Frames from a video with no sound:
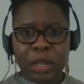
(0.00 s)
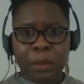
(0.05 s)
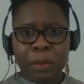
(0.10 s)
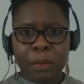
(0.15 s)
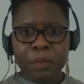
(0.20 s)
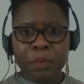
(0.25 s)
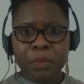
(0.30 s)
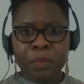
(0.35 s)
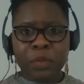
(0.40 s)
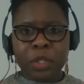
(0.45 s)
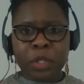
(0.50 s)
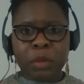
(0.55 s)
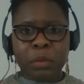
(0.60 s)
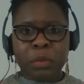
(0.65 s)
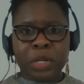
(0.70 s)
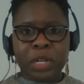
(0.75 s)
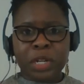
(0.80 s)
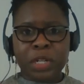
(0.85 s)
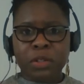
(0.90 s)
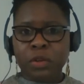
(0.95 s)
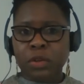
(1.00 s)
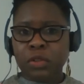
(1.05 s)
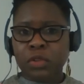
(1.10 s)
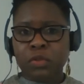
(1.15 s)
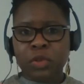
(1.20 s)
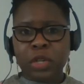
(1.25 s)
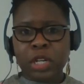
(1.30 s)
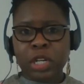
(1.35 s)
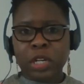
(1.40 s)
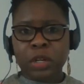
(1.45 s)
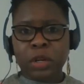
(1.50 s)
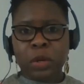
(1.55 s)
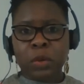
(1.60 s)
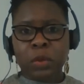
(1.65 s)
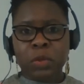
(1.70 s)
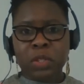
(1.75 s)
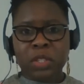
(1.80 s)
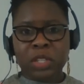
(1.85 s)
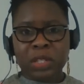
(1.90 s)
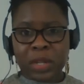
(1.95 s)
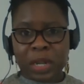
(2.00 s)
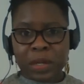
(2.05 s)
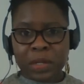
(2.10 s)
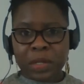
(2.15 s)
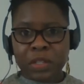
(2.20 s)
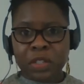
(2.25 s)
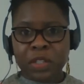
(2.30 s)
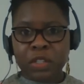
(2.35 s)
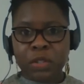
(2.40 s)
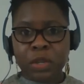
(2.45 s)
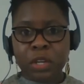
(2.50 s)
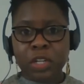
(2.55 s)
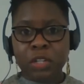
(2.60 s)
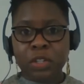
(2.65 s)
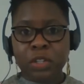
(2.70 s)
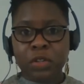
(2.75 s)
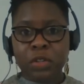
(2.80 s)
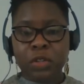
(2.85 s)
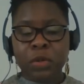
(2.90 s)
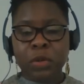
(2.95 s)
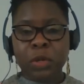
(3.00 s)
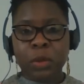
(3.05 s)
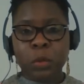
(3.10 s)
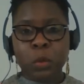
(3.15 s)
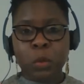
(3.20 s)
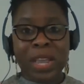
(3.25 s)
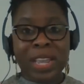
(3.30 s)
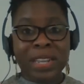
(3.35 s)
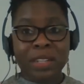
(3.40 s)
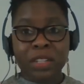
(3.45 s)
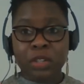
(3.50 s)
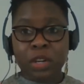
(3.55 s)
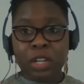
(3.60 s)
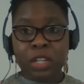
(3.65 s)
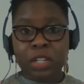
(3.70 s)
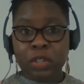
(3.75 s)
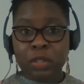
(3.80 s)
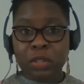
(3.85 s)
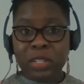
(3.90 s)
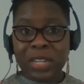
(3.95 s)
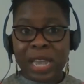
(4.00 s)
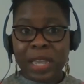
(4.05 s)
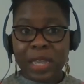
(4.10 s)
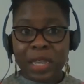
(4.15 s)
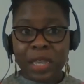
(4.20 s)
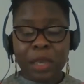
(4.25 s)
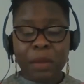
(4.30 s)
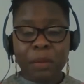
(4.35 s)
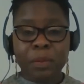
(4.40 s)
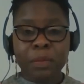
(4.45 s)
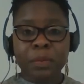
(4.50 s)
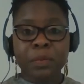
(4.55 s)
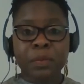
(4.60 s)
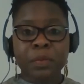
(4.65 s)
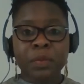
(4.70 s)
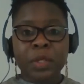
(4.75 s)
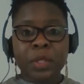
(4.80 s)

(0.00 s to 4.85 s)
him, but I don't really know what the darkness is going to do and where it's going to take him.